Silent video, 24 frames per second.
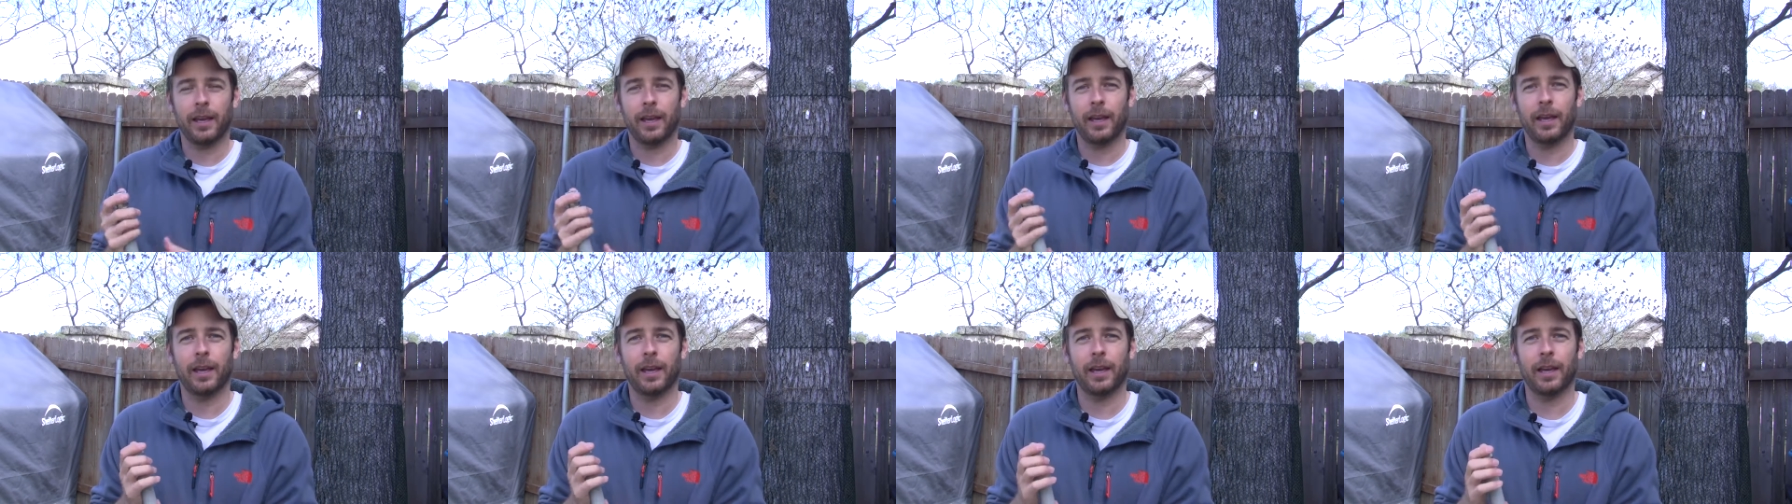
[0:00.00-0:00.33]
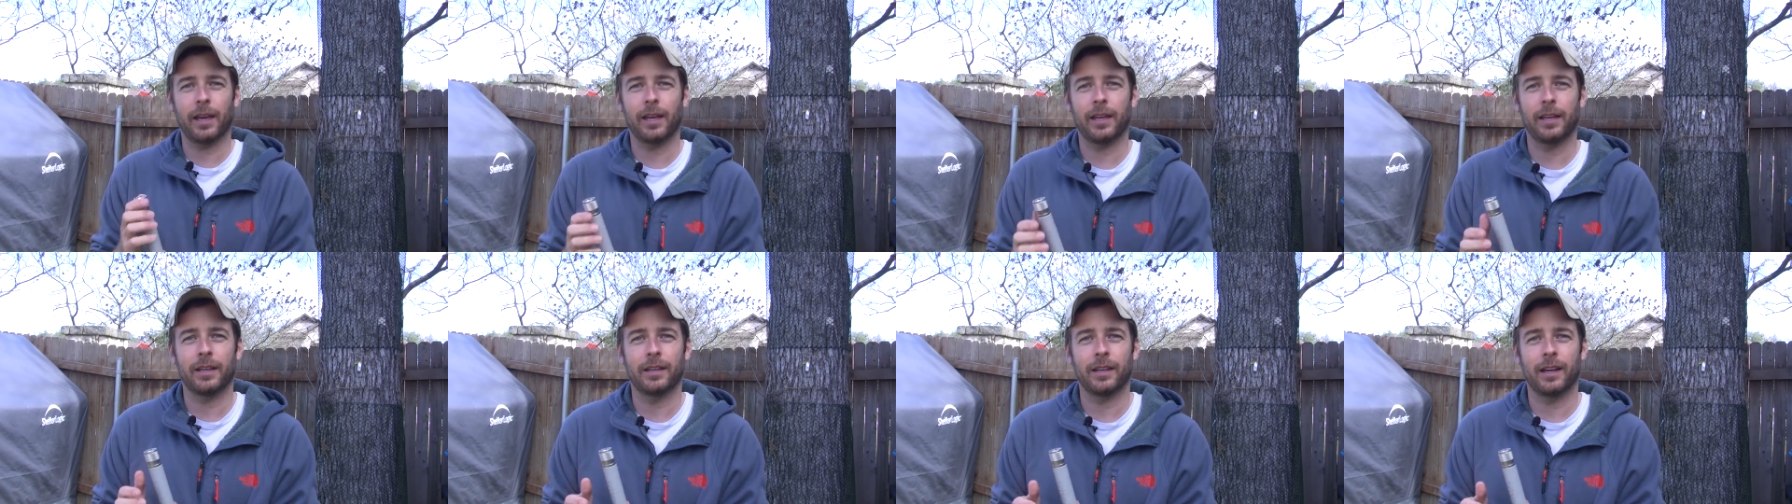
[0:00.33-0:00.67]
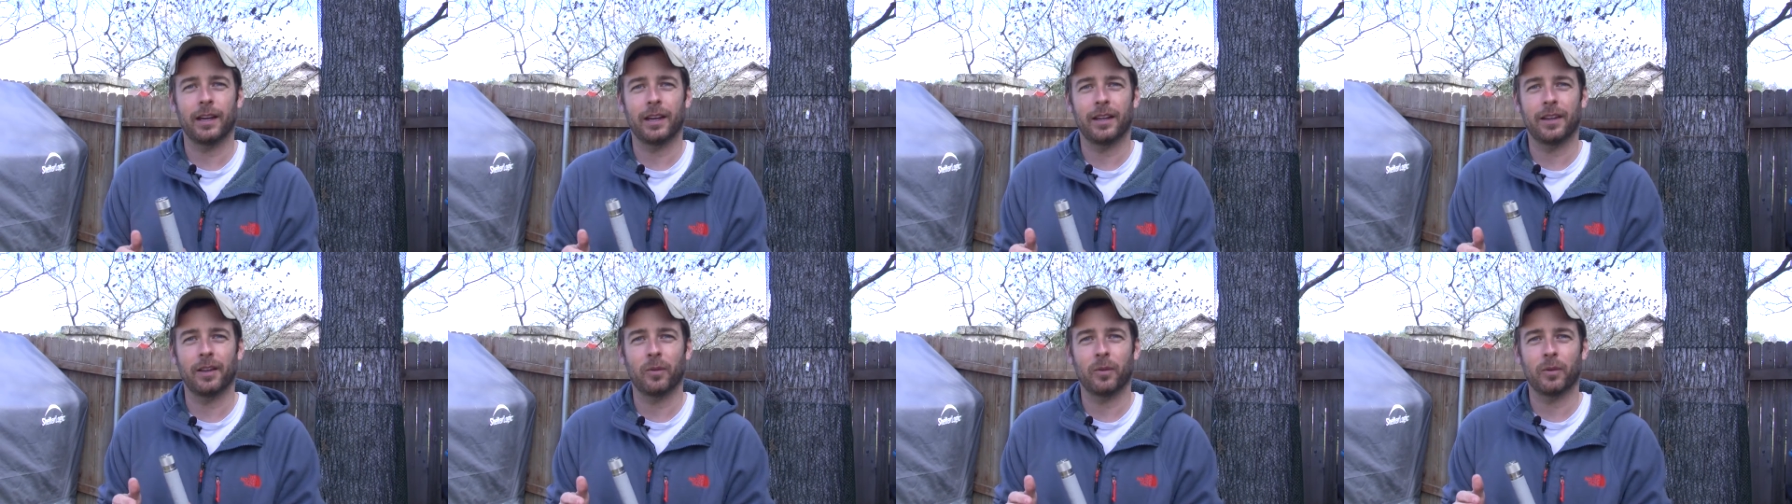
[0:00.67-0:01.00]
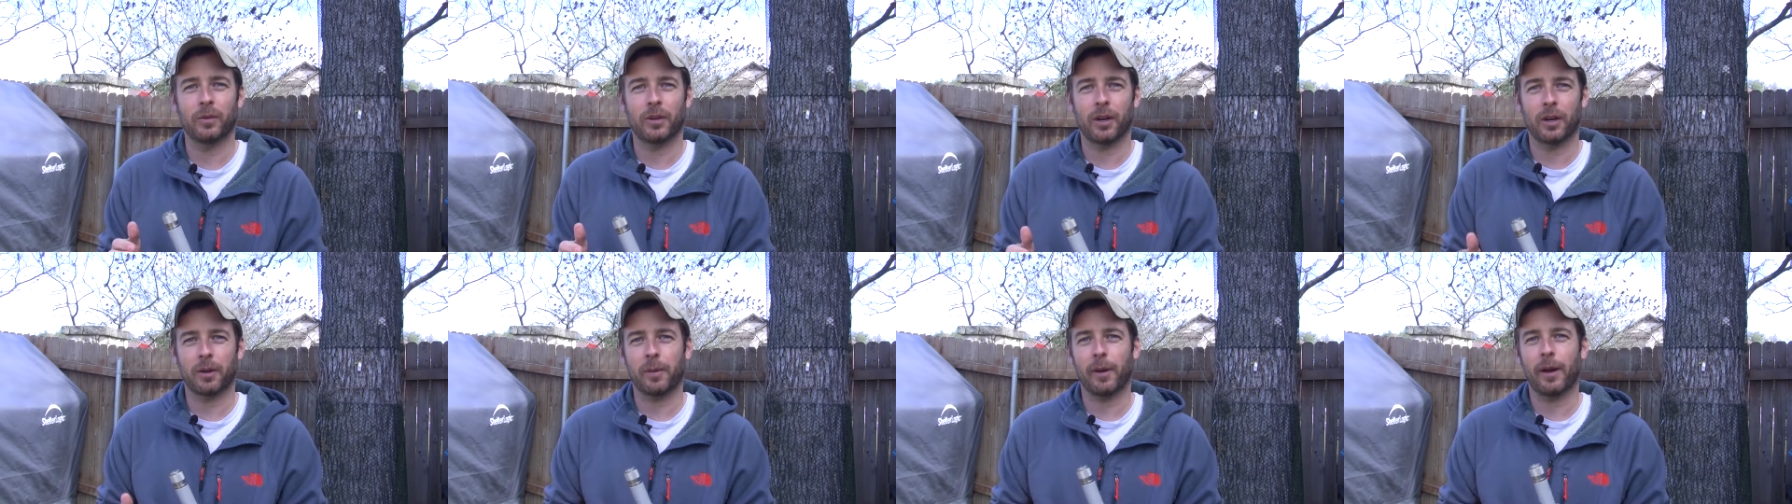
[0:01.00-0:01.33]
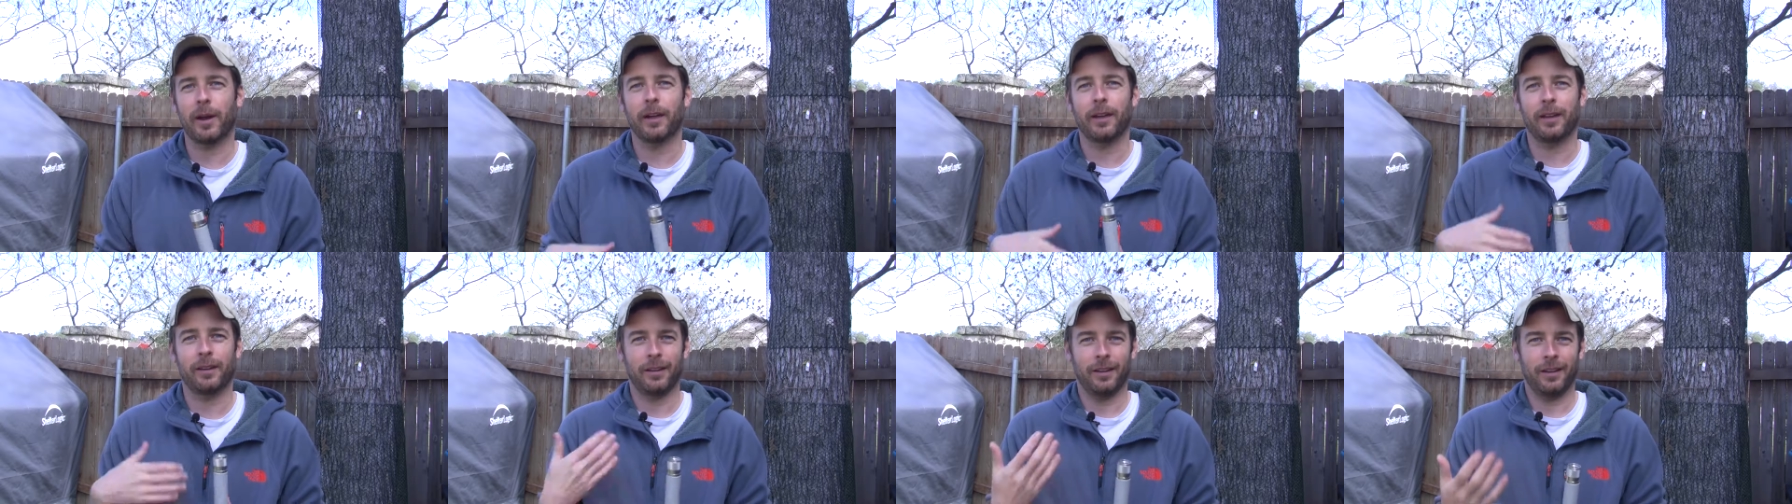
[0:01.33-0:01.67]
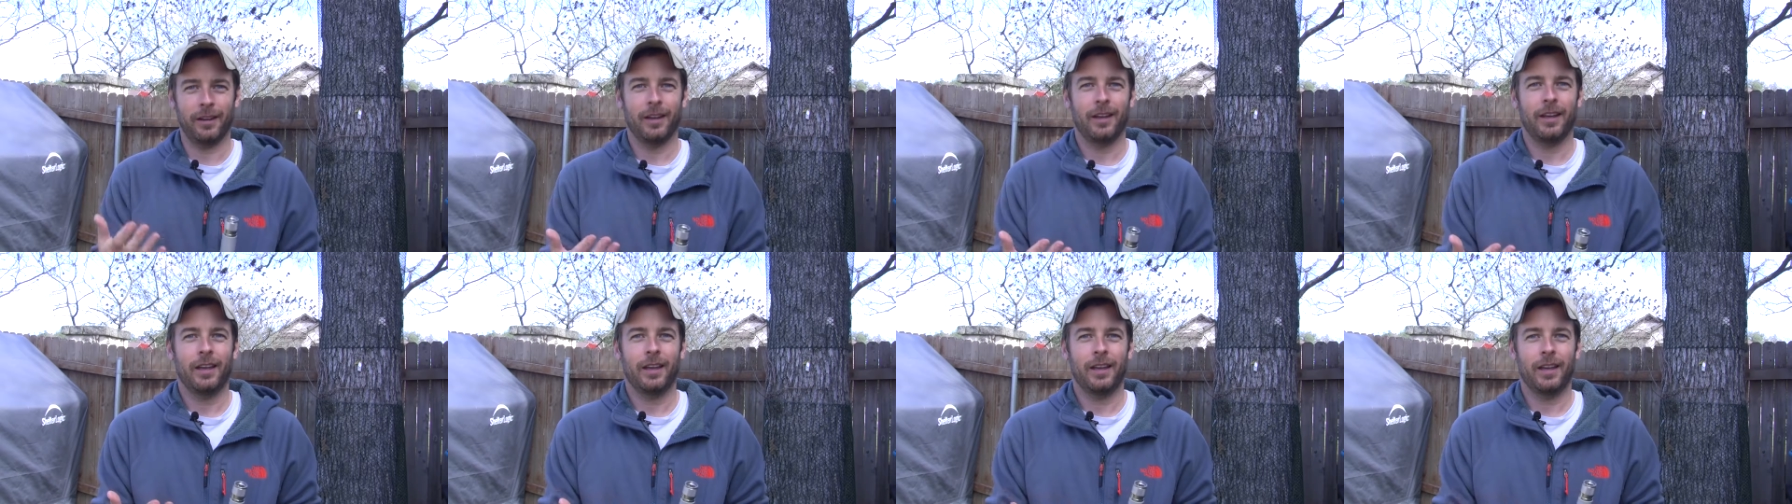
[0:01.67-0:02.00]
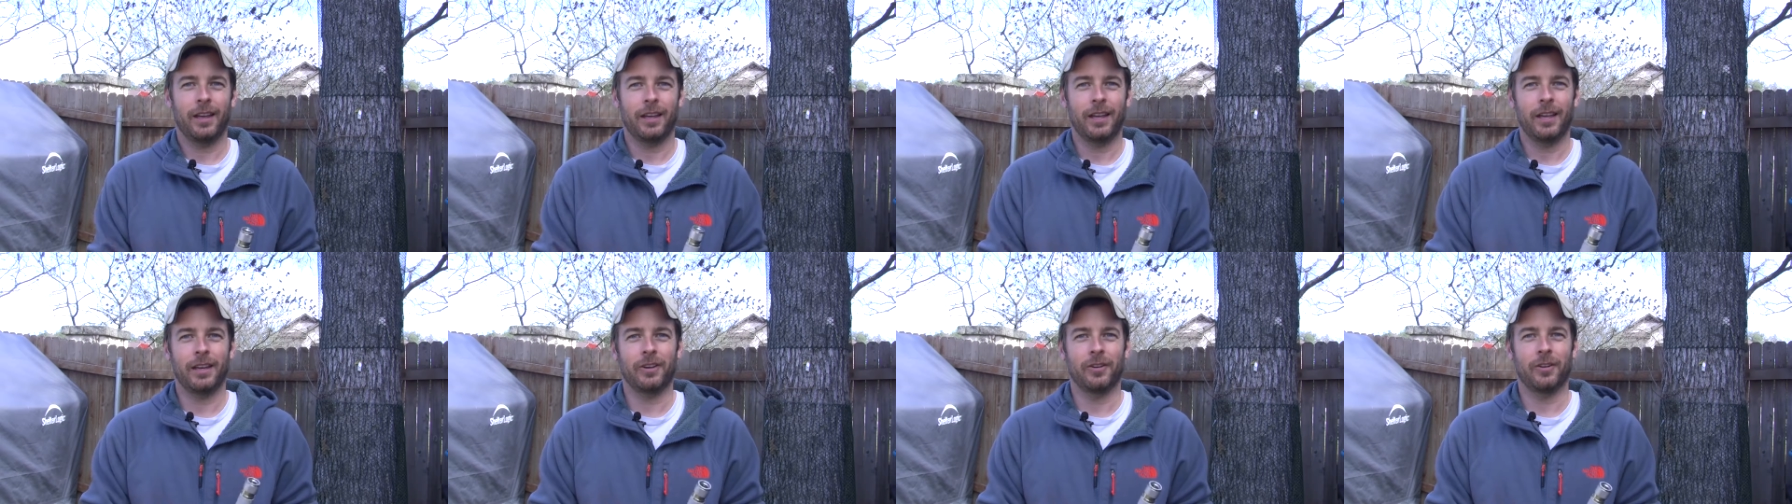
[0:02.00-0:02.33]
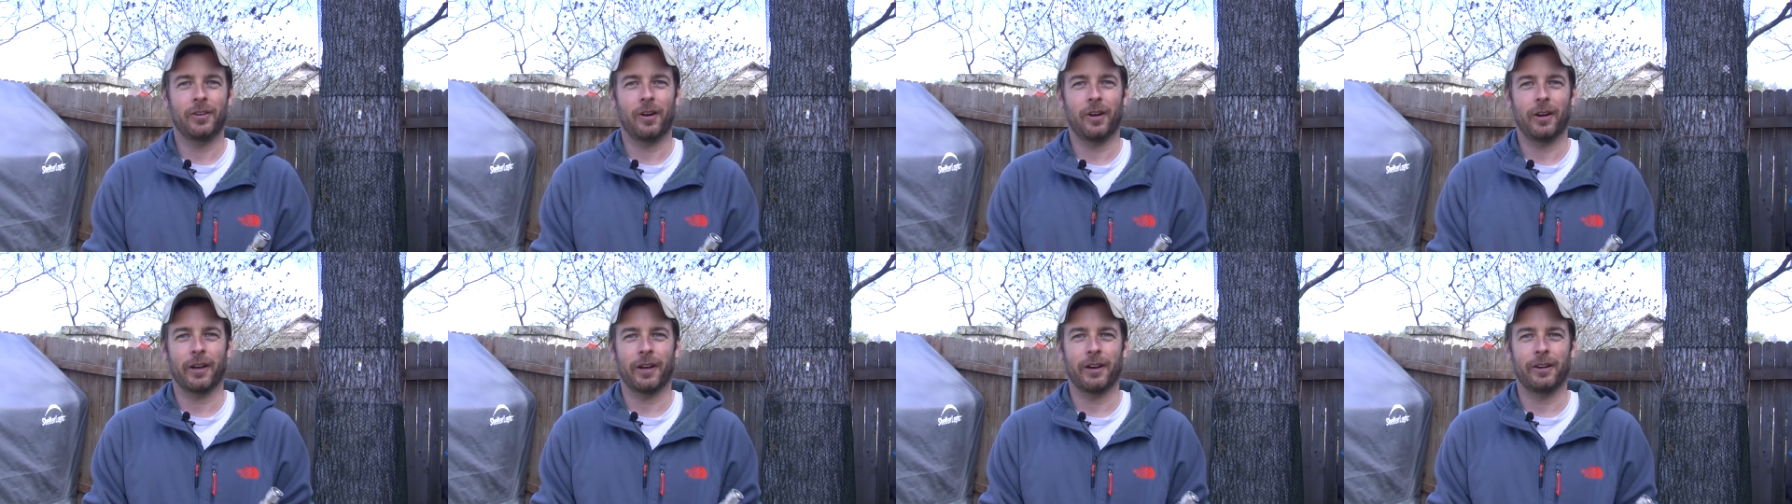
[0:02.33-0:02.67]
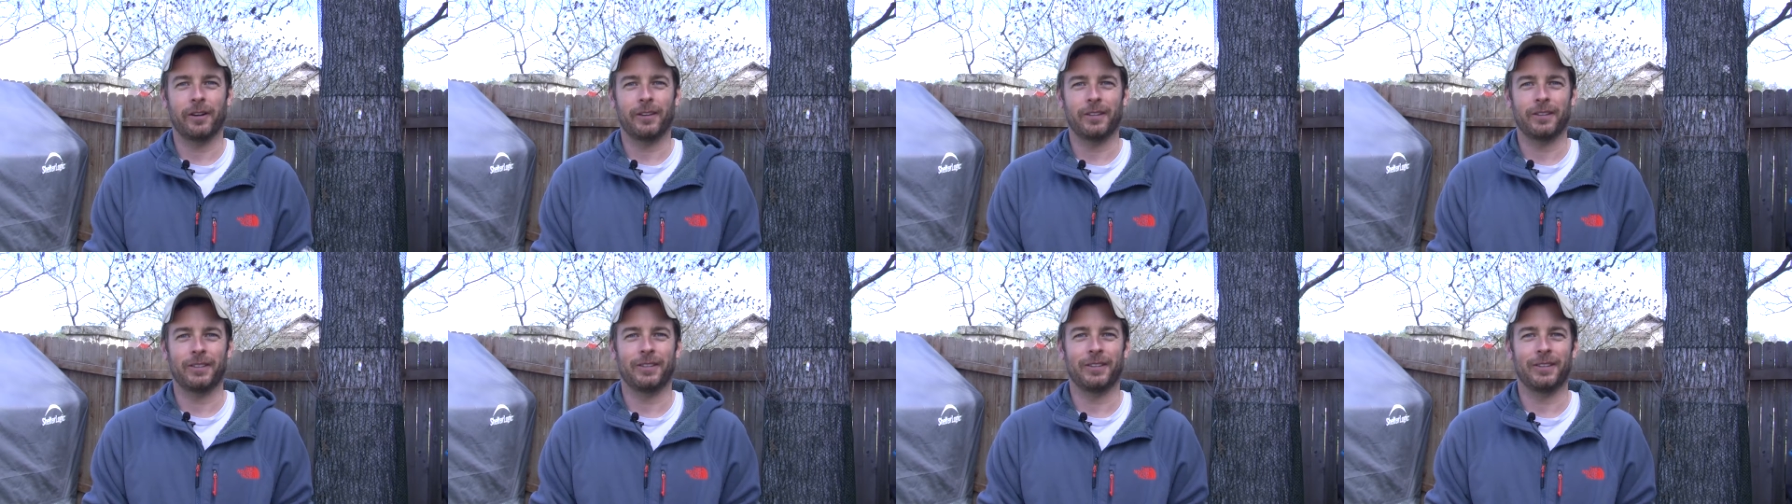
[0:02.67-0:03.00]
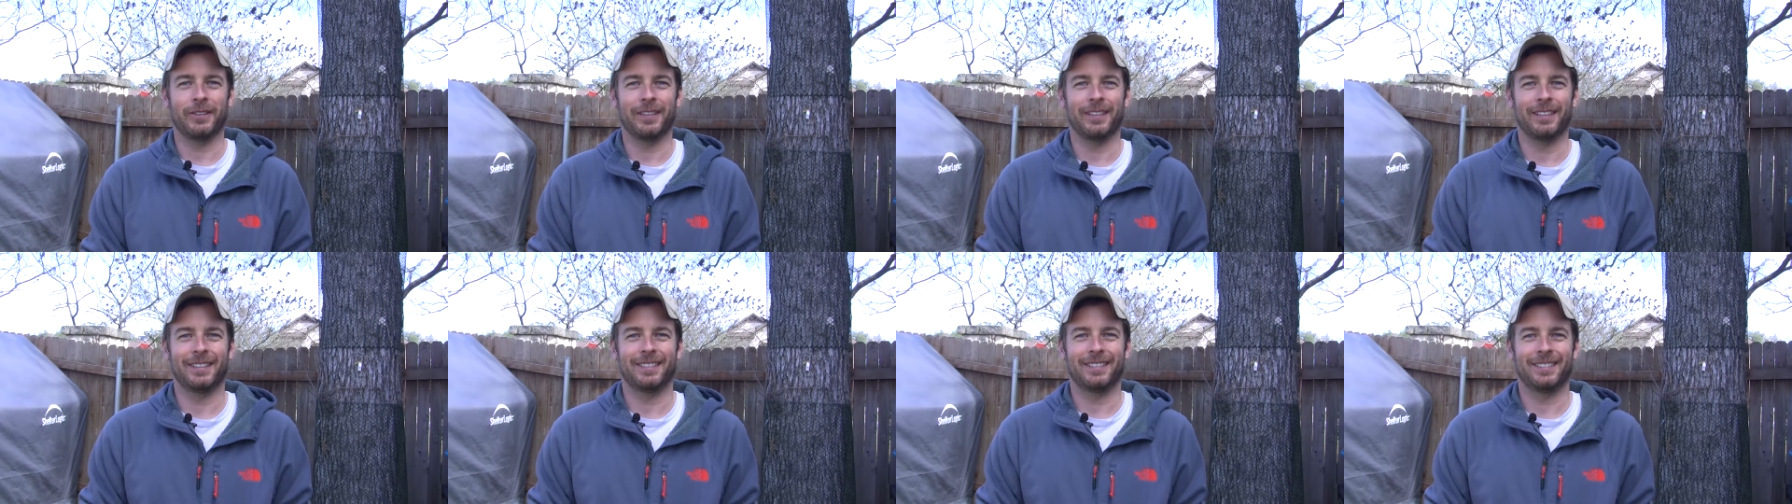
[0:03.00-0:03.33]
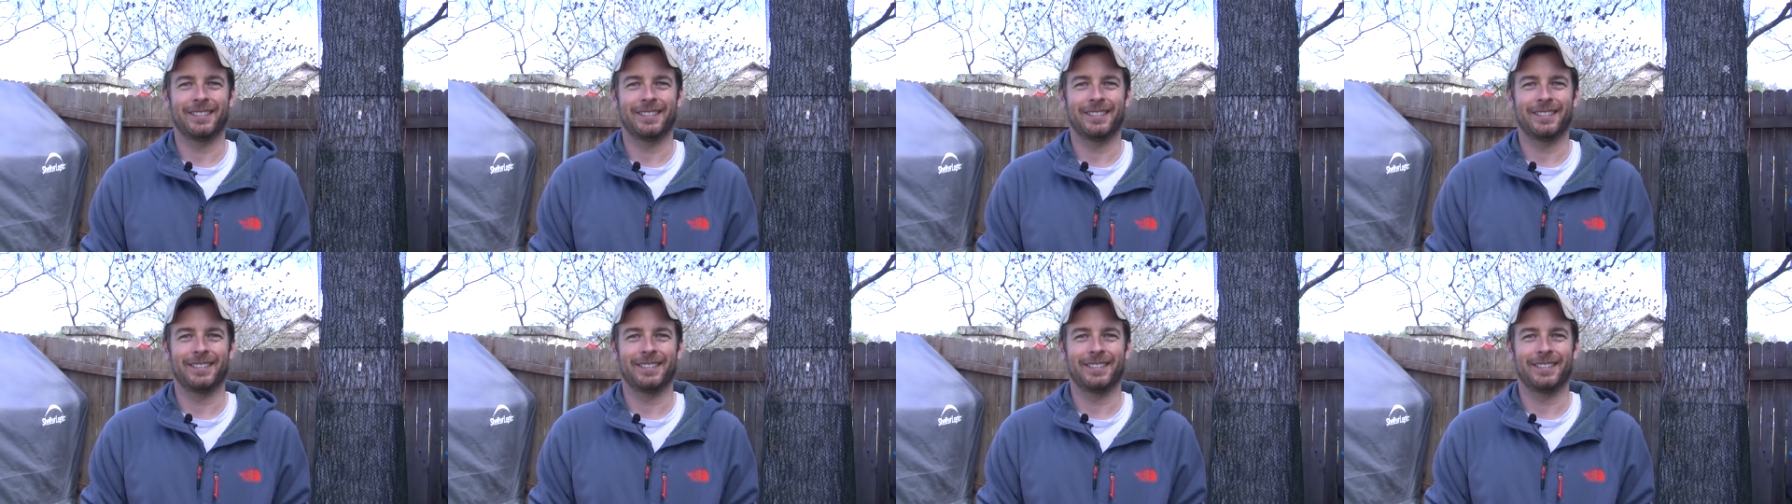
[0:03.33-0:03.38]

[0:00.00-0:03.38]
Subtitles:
and then we'll talk about getting your dog introduced to it.